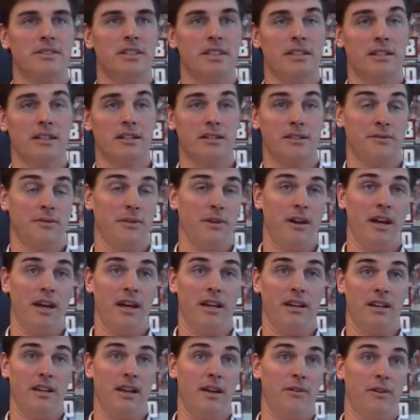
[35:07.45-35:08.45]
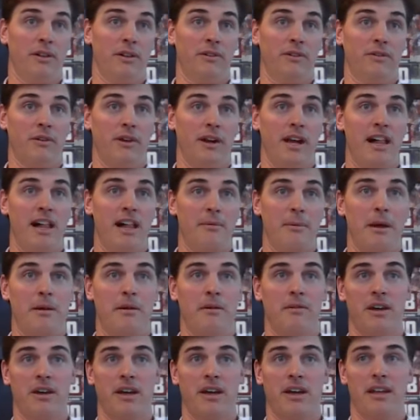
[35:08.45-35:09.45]
at least for an, definitely for an
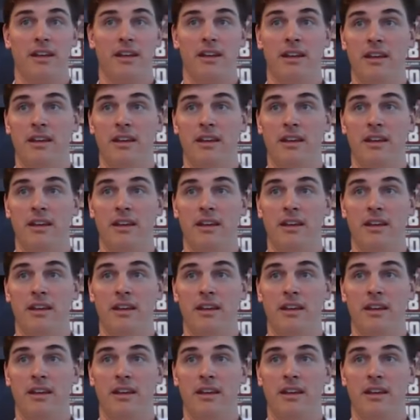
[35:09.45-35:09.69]
Alabama fan.